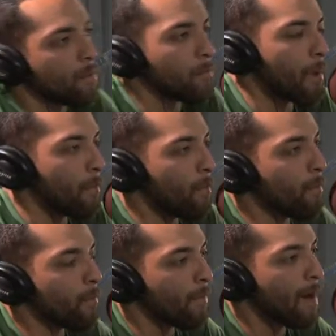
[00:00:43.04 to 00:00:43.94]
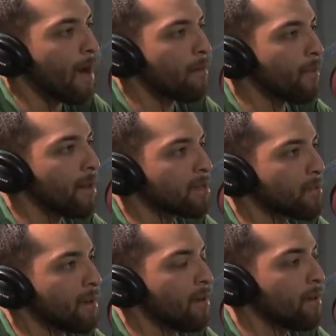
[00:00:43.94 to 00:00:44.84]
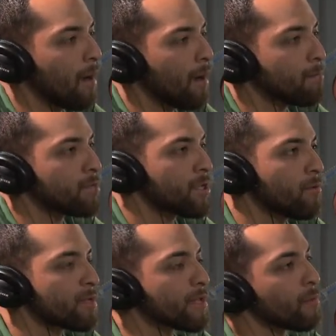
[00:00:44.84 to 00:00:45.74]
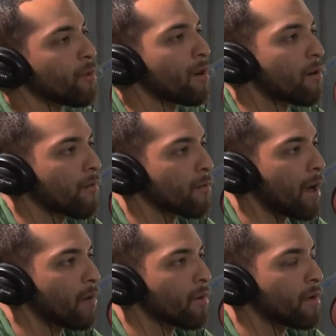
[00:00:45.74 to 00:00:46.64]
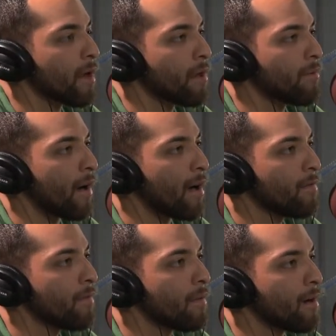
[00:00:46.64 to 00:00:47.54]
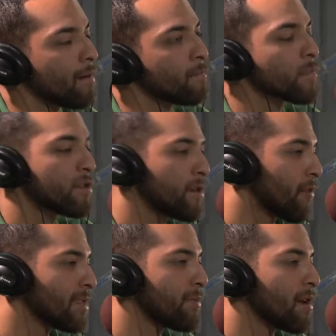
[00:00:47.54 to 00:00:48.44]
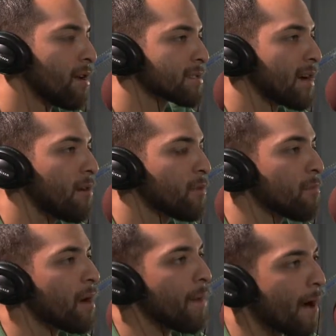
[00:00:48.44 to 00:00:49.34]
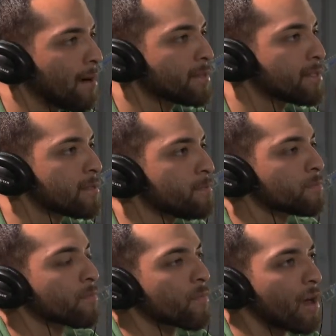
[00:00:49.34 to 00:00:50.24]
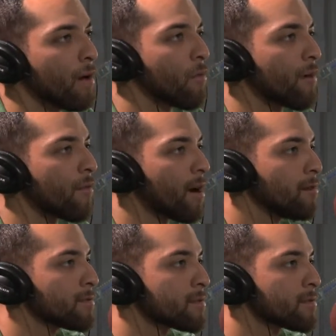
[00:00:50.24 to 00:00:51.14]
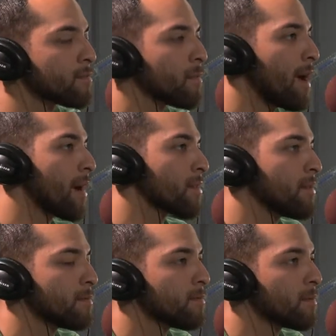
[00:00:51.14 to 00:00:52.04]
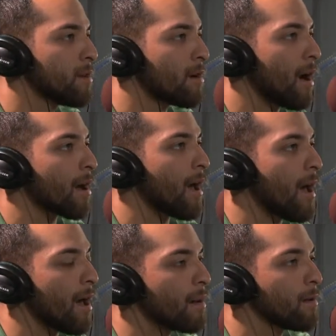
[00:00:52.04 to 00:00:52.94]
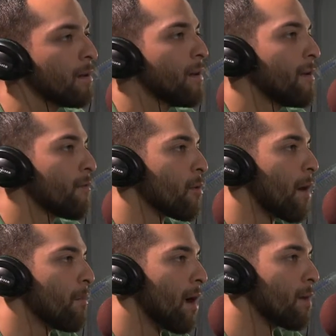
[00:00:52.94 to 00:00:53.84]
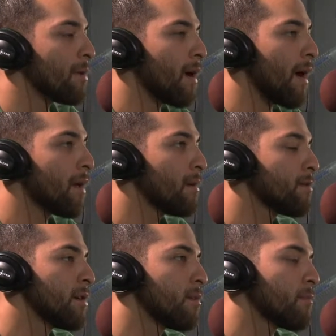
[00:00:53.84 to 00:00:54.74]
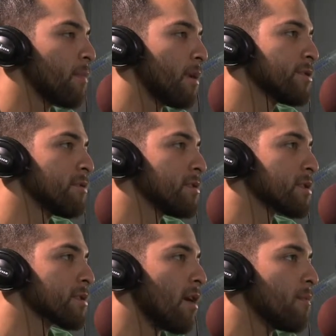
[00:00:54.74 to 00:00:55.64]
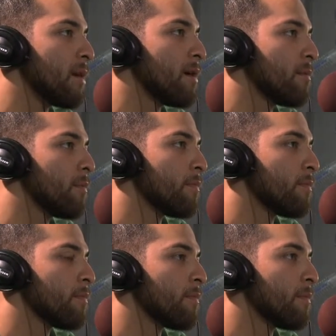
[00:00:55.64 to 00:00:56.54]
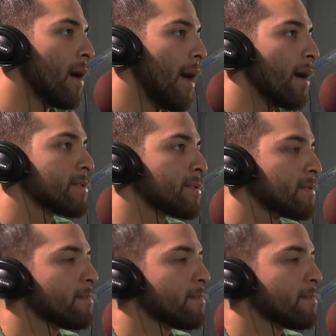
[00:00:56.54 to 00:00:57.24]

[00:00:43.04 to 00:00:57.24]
My aunt raised me. She was in the Marine Corps from 91 to 95. She raised me alongside with my parents. Whenever I was acting, out of hand for my mom and dad, she would just call my aunt.